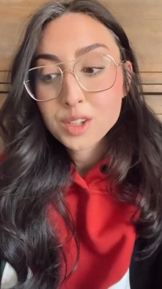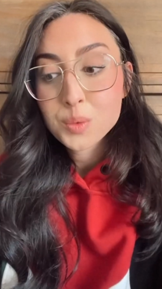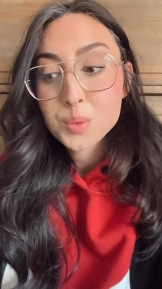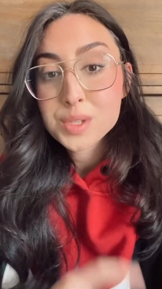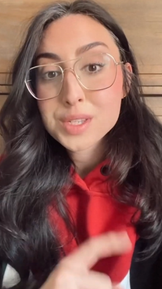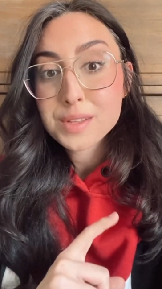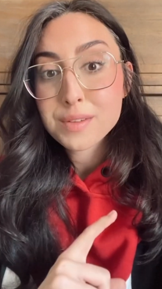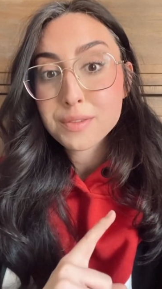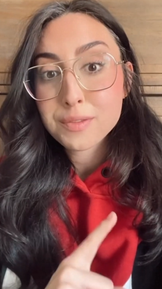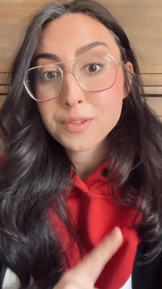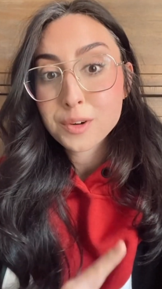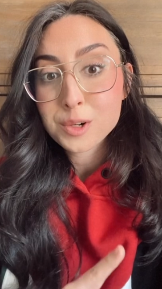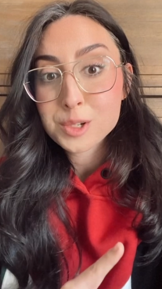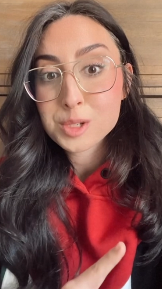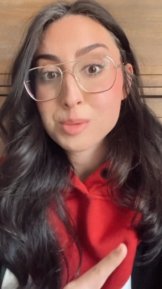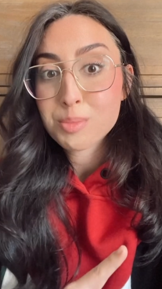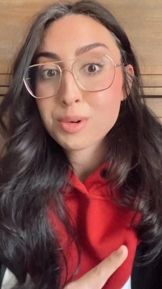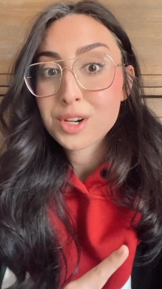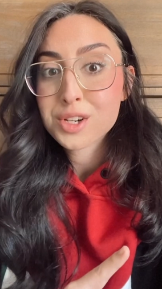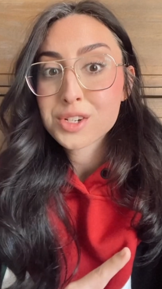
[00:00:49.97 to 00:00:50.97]
was the
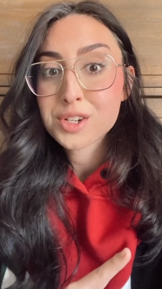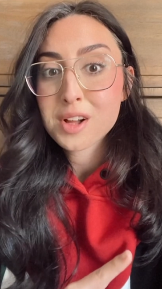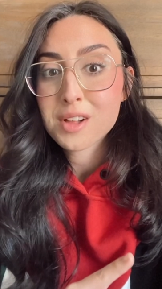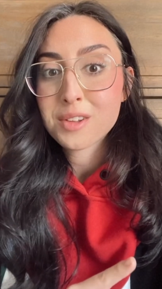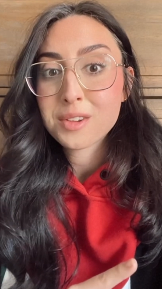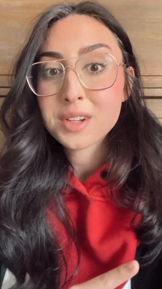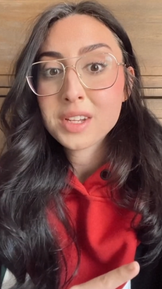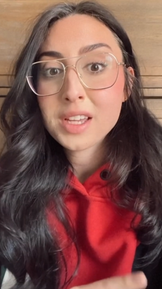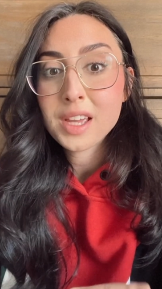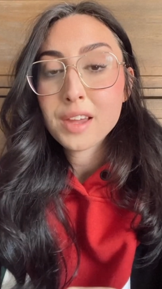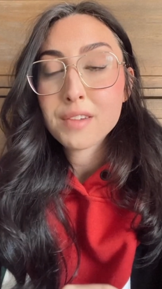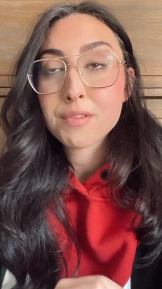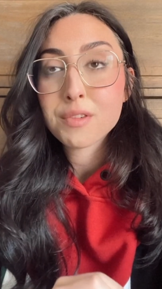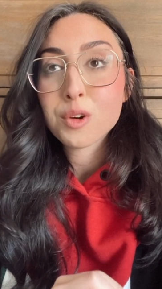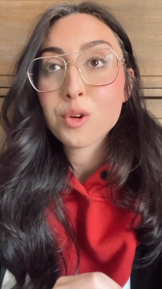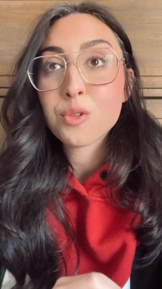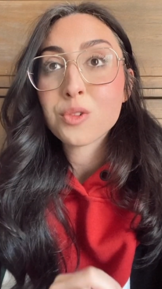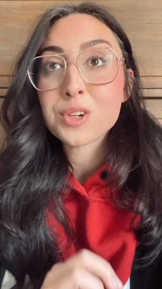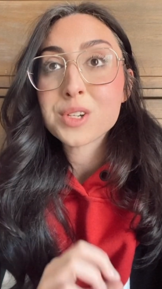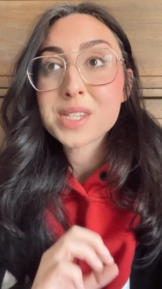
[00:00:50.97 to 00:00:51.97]
first British colony, and
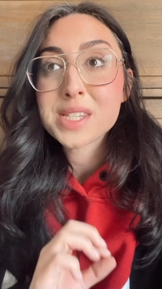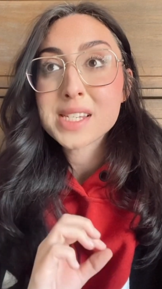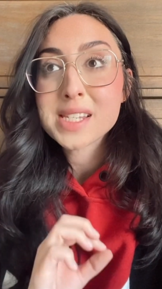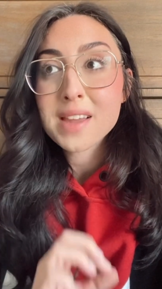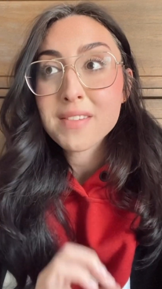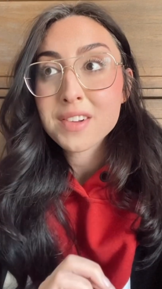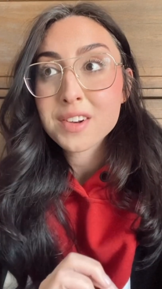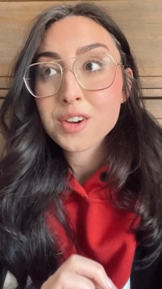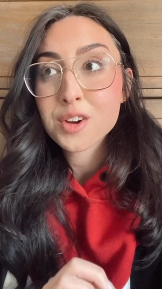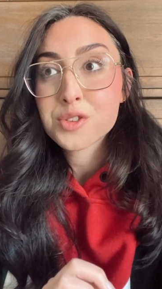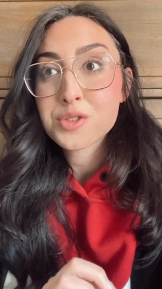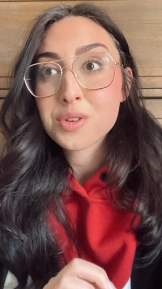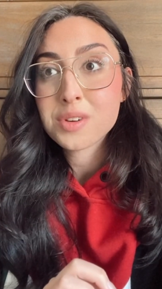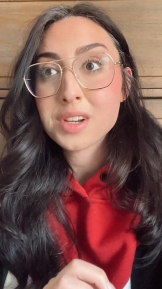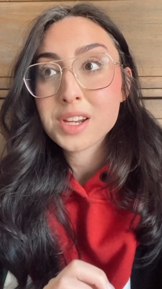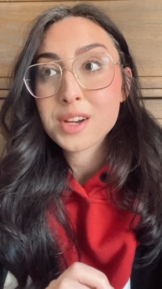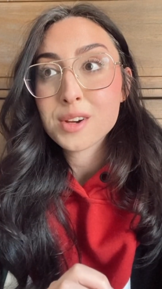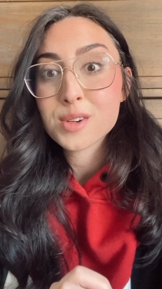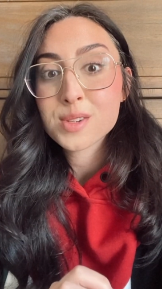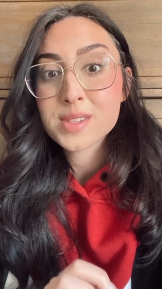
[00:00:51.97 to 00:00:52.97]
for over 700
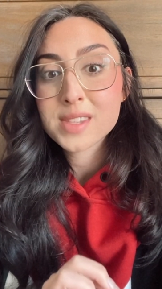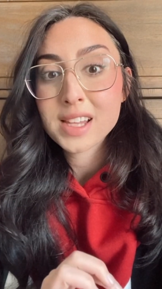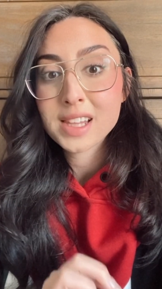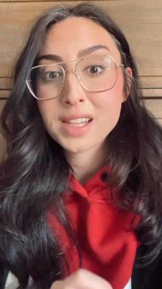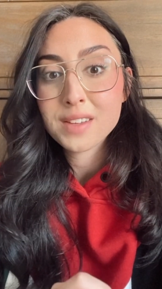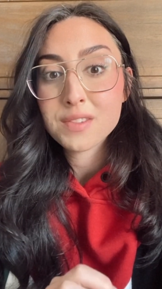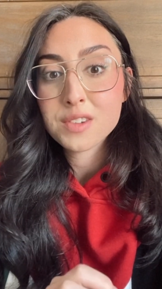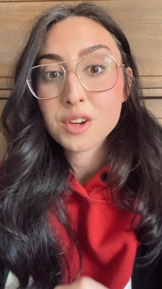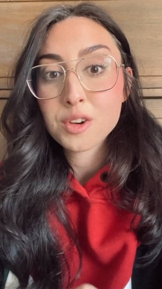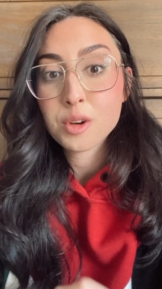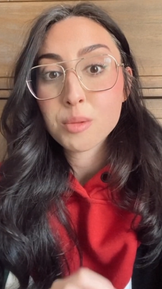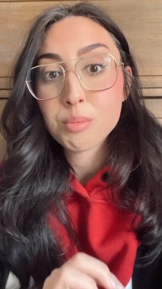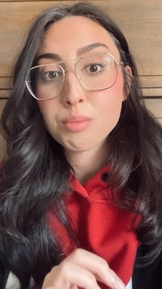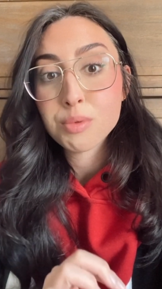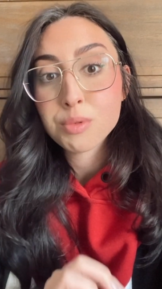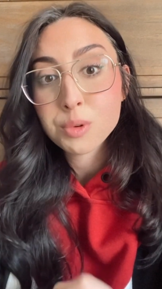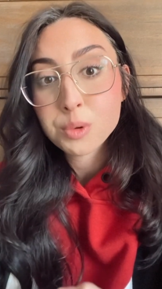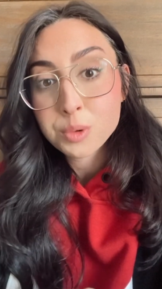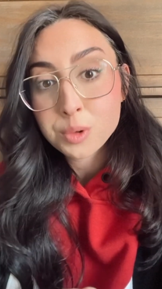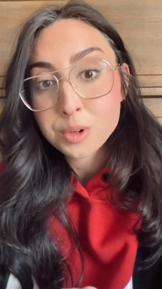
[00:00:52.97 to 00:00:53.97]
years they lived under
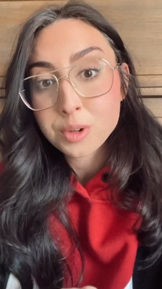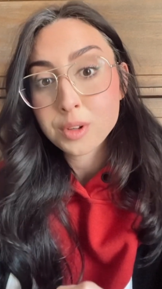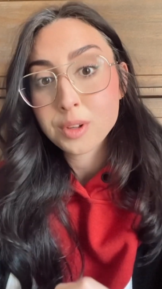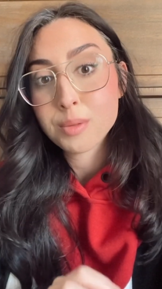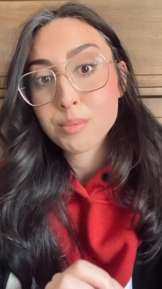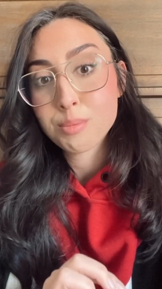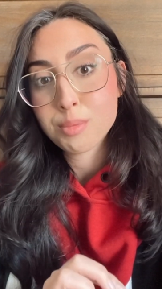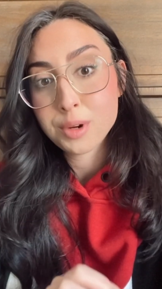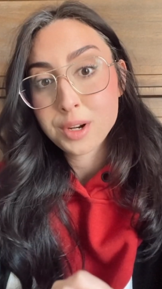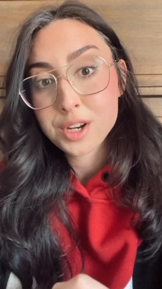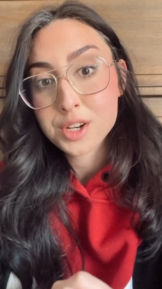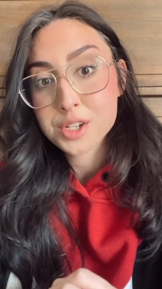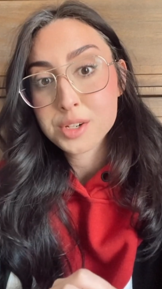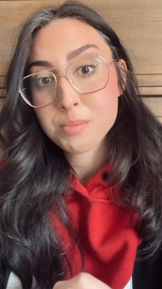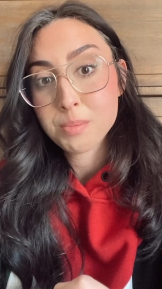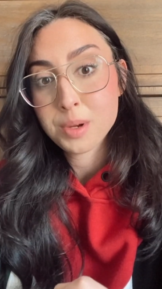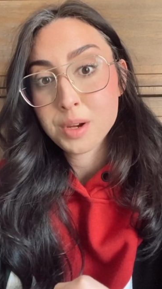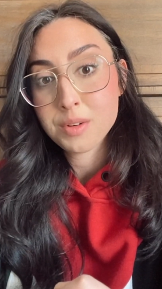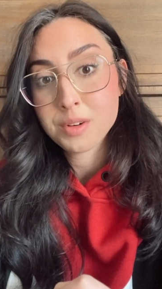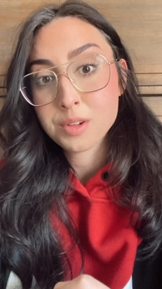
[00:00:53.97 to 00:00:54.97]
brutal British
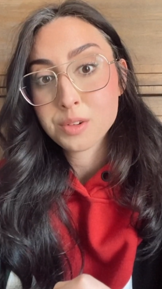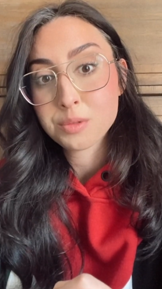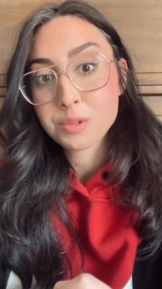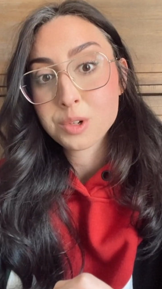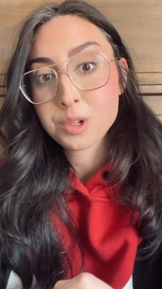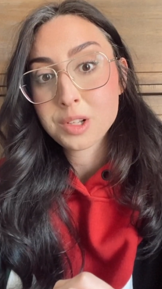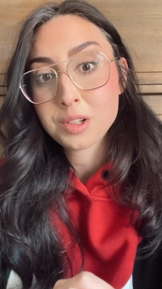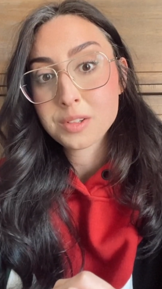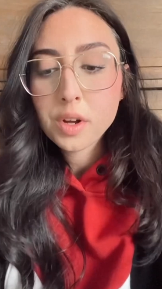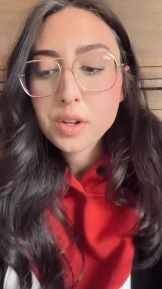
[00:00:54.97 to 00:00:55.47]
imperial rule.